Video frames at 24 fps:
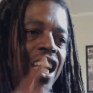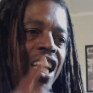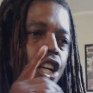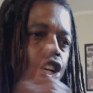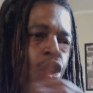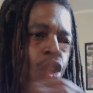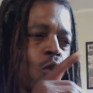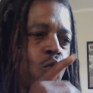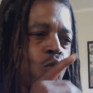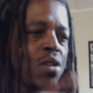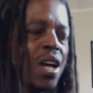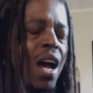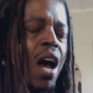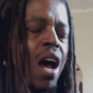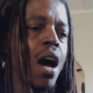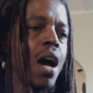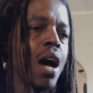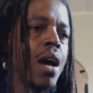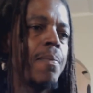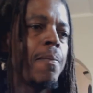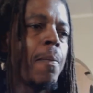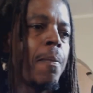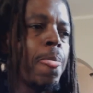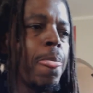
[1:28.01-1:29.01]
At no
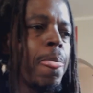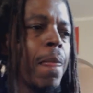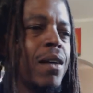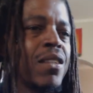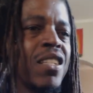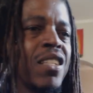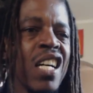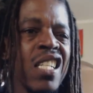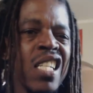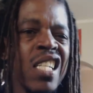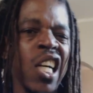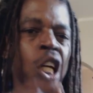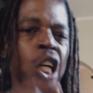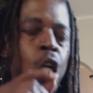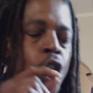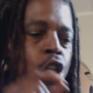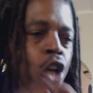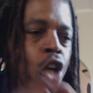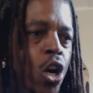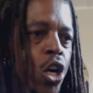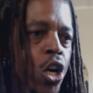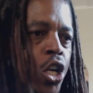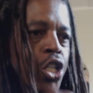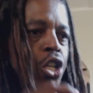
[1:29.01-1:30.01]
time does it
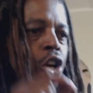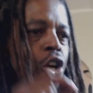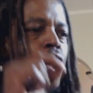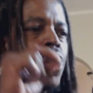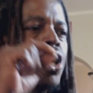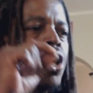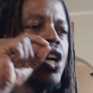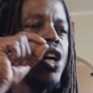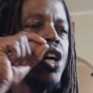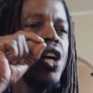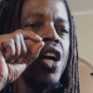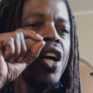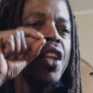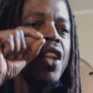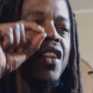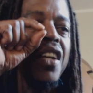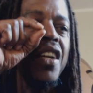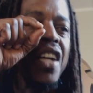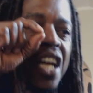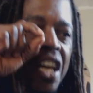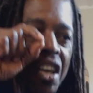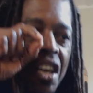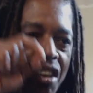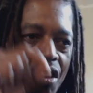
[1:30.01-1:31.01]
nurture
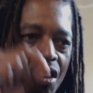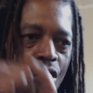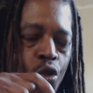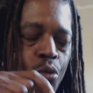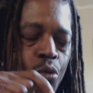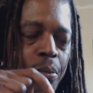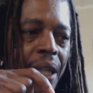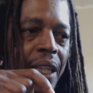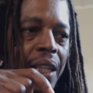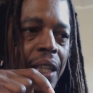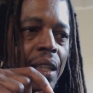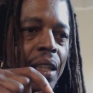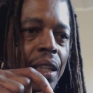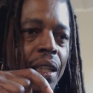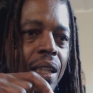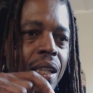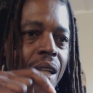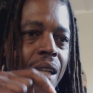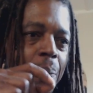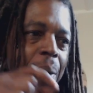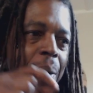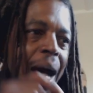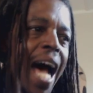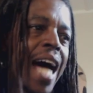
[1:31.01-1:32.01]
the human
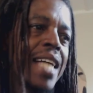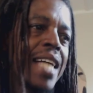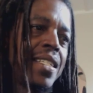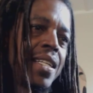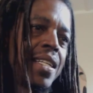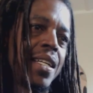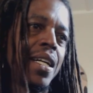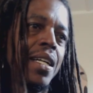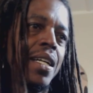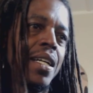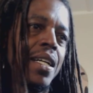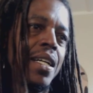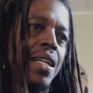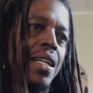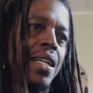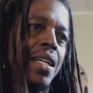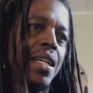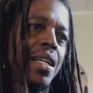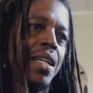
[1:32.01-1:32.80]
capacity.